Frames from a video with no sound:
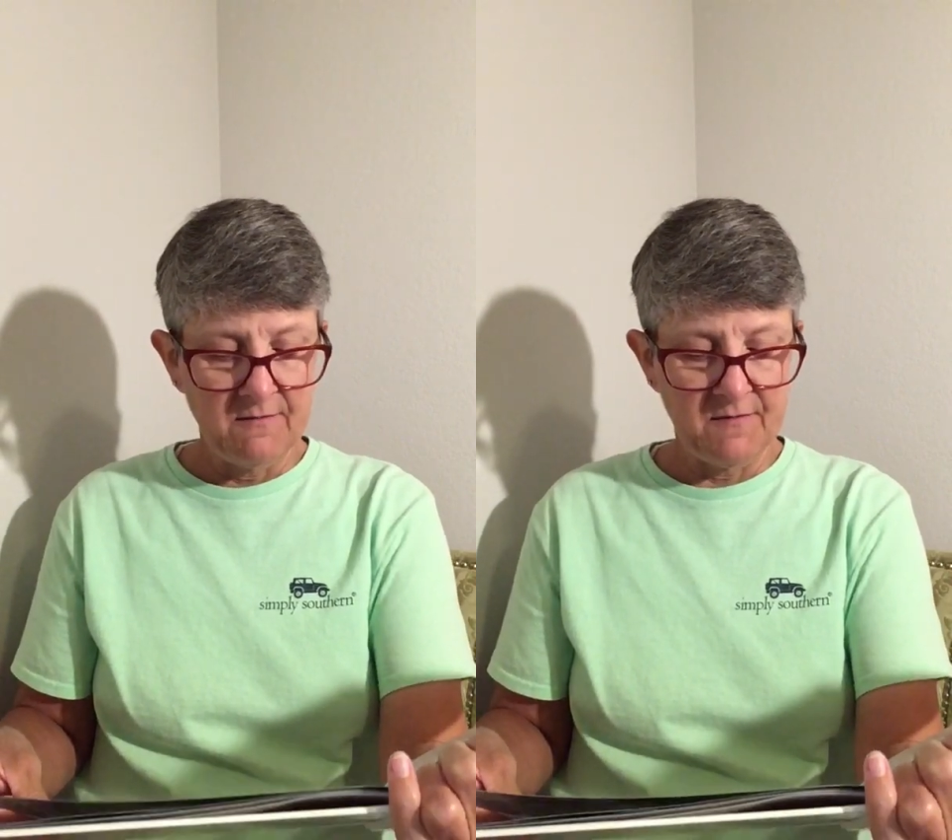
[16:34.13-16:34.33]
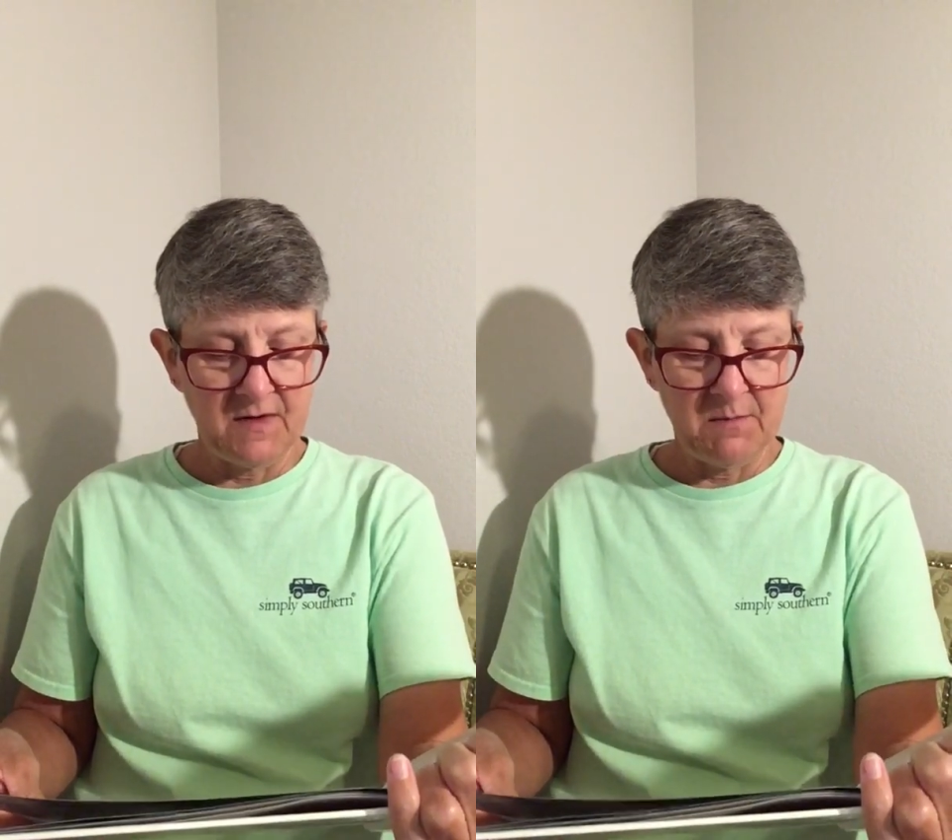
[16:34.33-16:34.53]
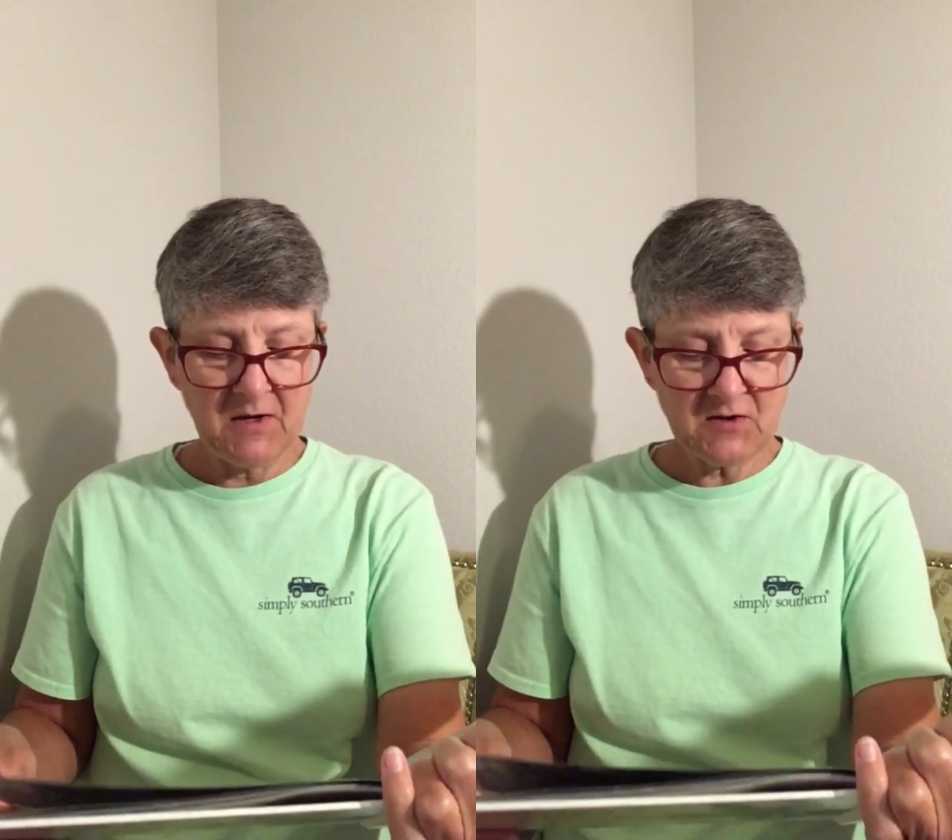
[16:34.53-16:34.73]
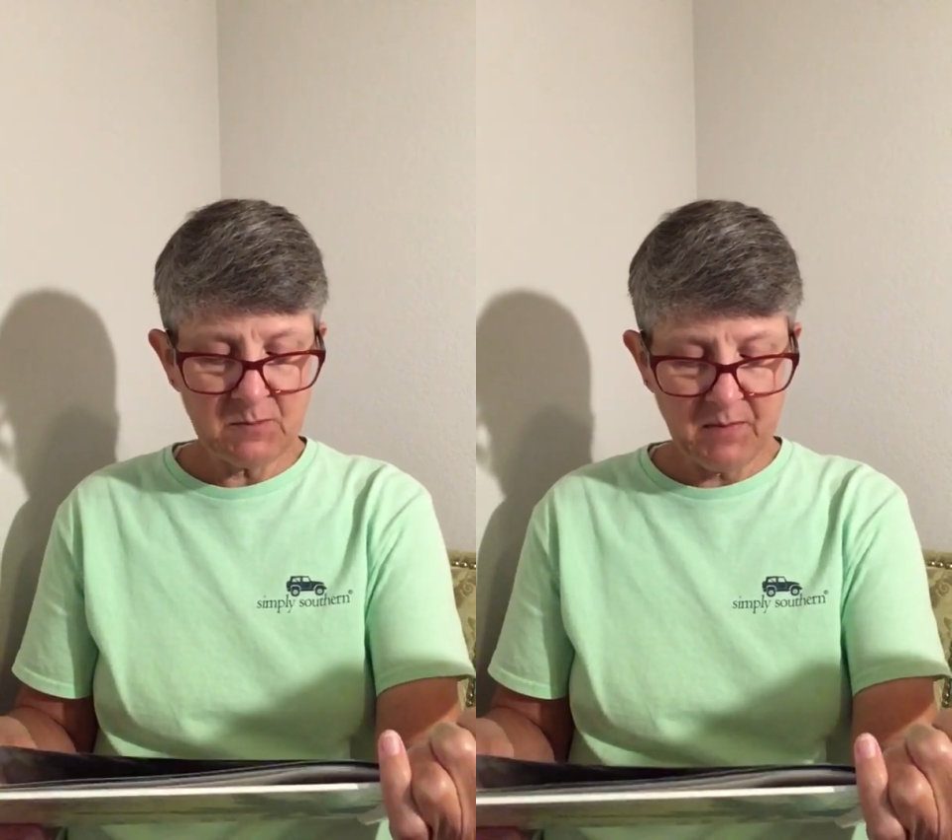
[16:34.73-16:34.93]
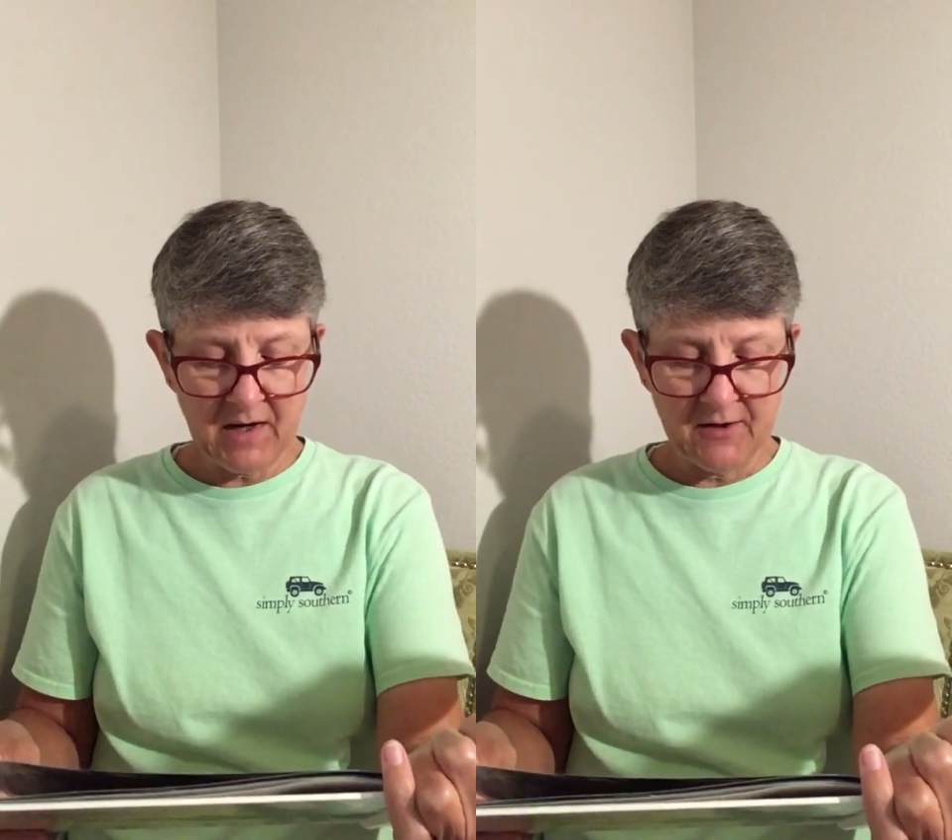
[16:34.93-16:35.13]
Female
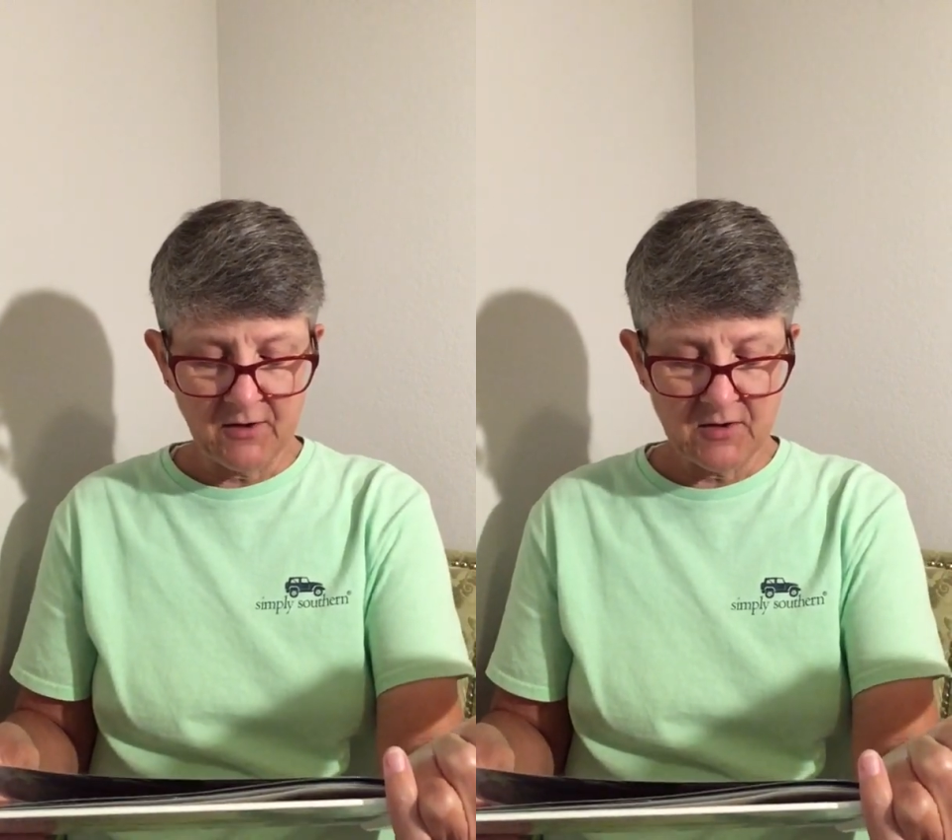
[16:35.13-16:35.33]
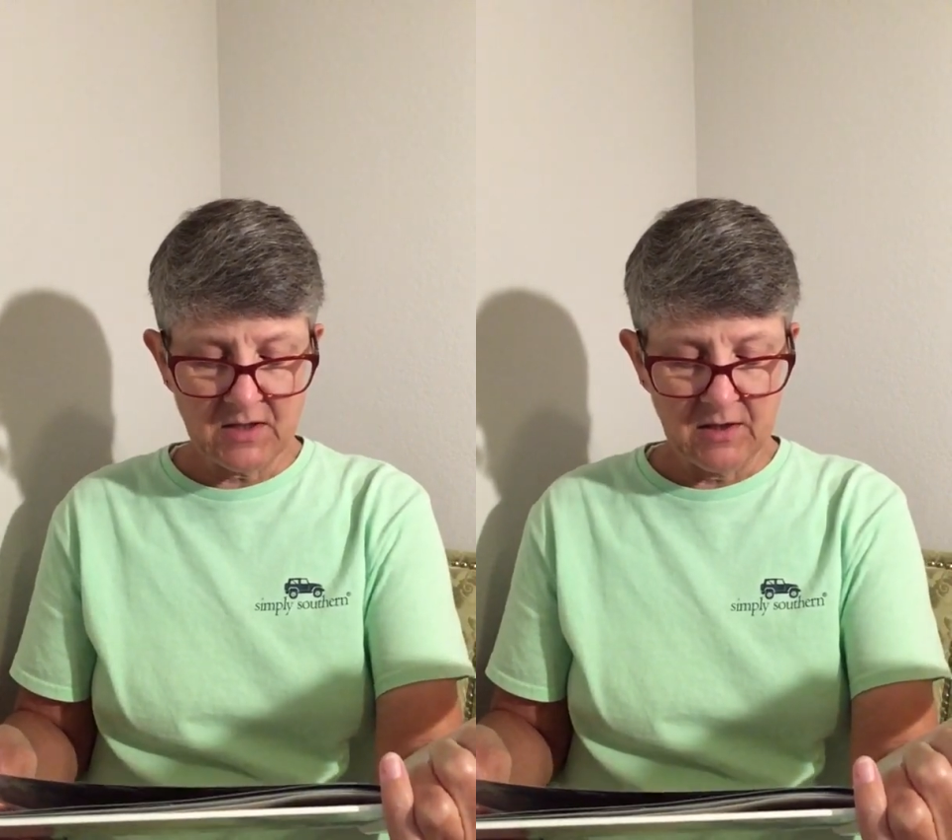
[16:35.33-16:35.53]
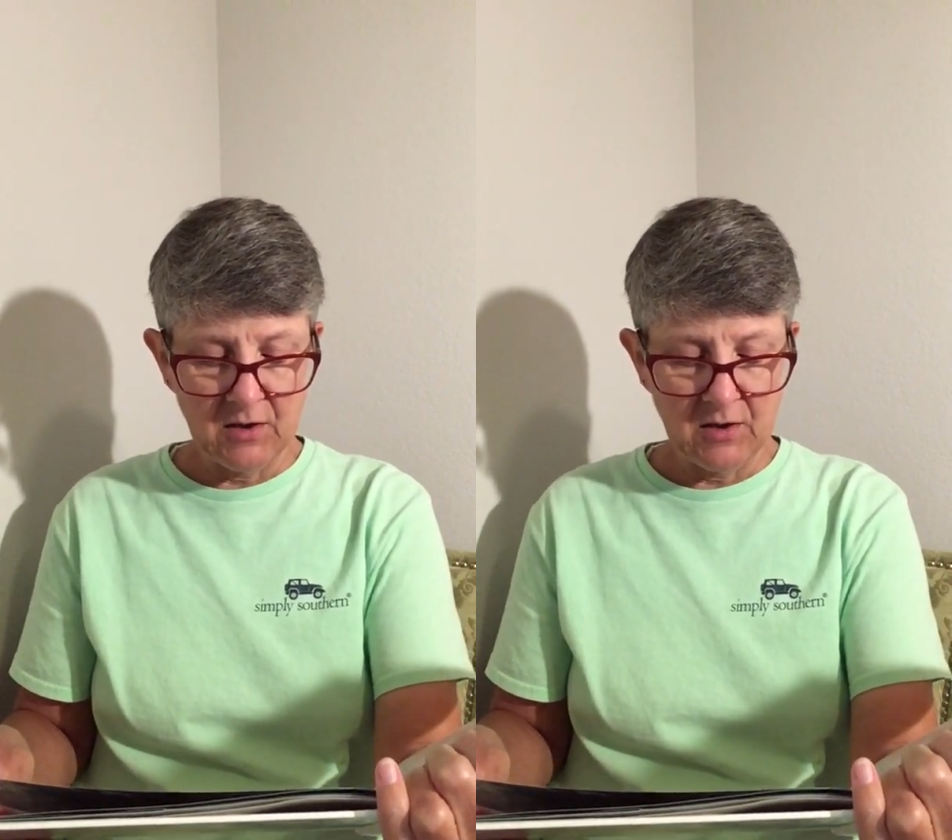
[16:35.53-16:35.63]
spiders